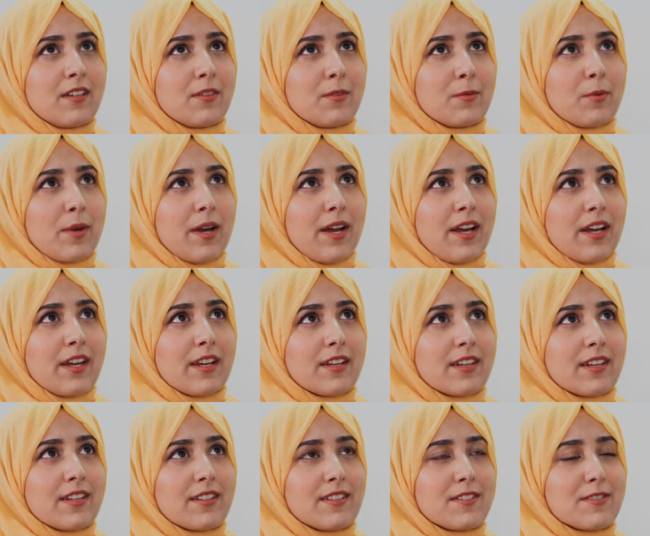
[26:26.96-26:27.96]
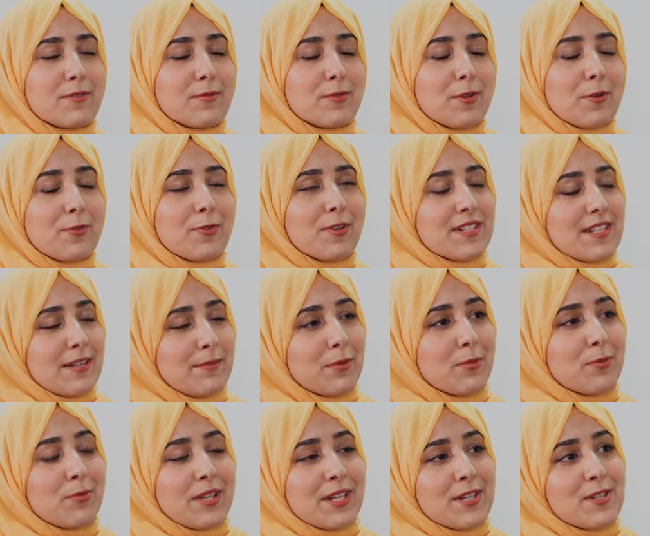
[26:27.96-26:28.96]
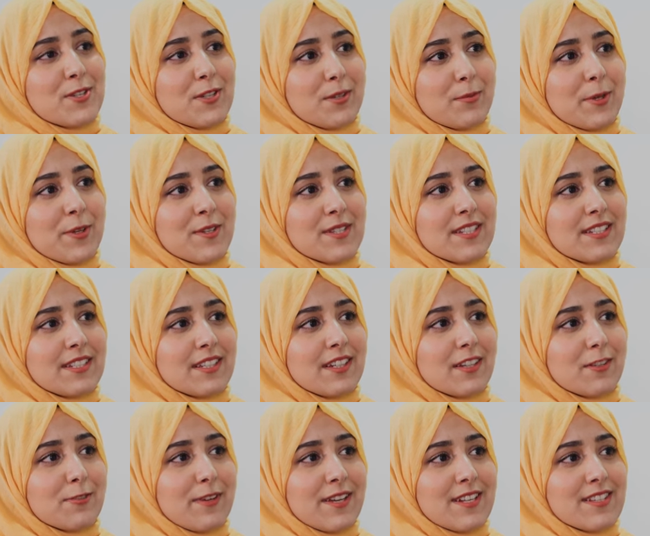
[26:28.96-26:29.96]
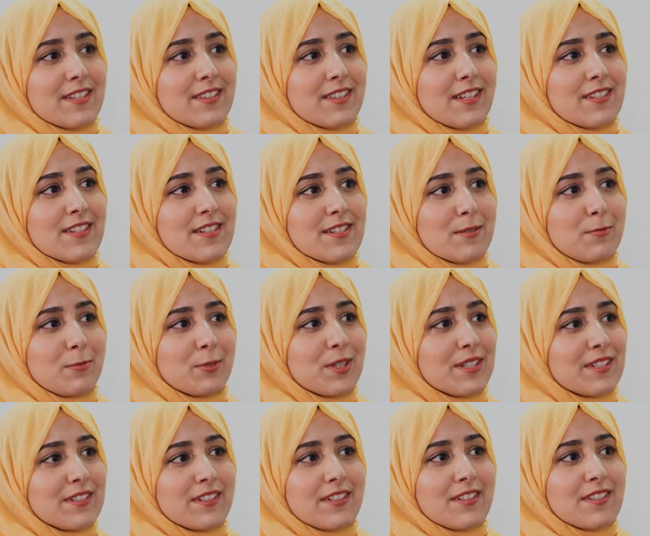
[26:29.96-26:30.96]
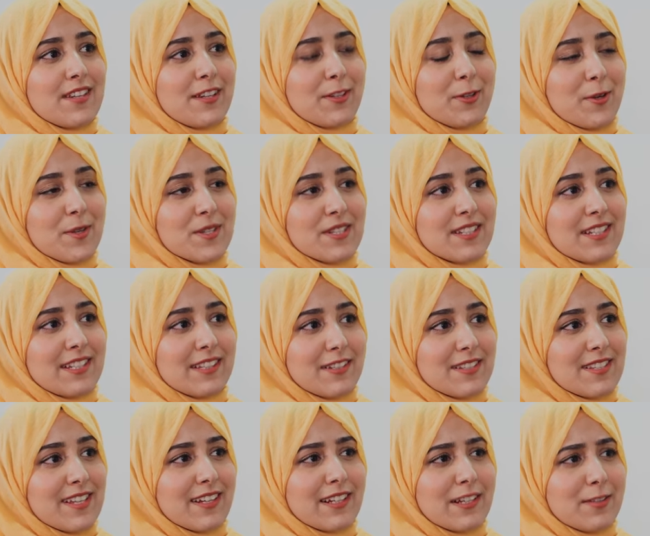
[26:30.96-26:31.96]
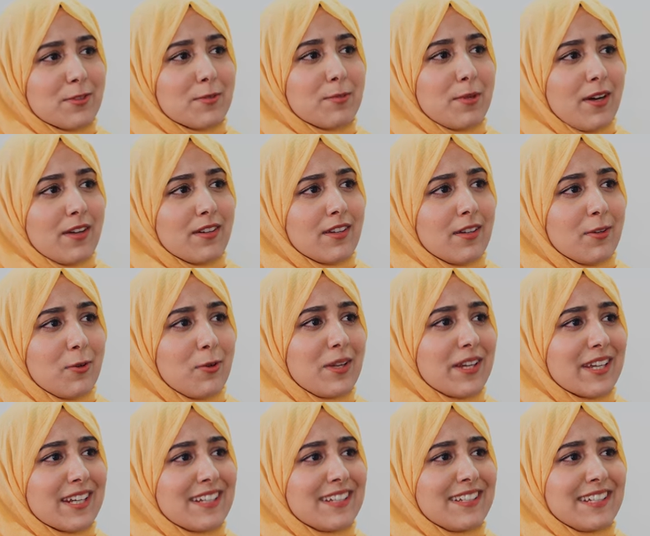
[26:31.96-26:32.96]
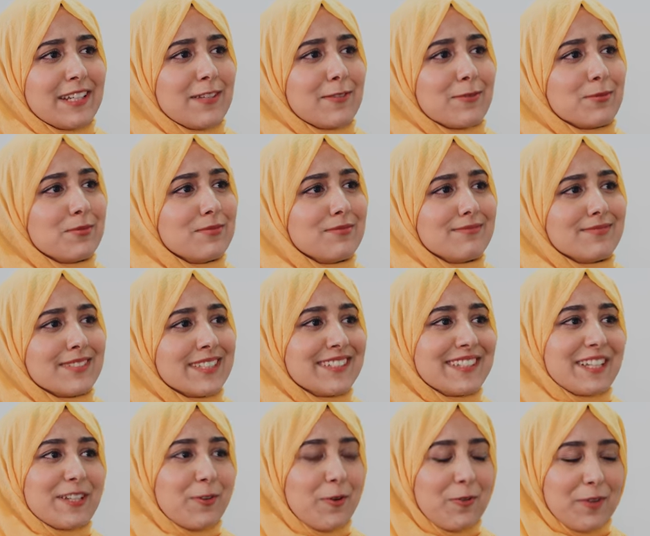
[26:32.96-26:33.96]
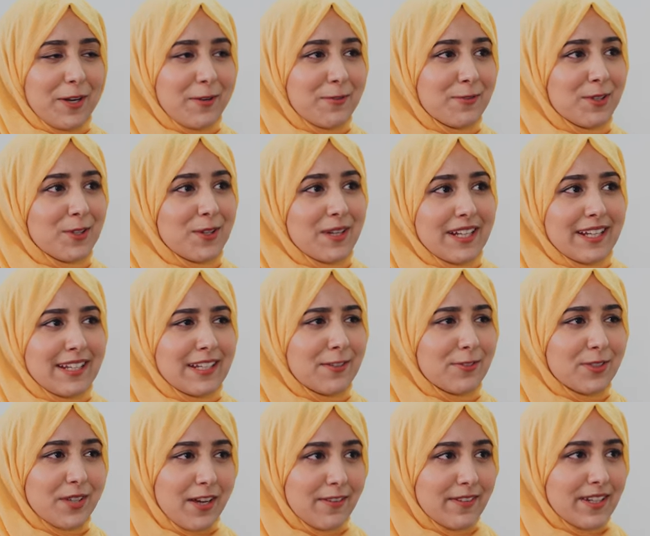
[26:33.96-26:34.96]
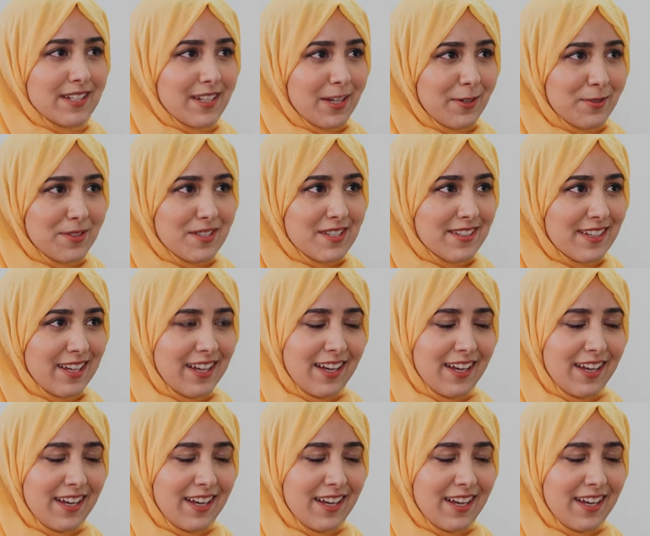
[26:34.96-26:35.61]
where it can, so for example, with relationship OCD, if I said that to someone who didn't understand OCD, they'd say, leave your partner, or leave. They're not right for you, clearly, if you're having doubts,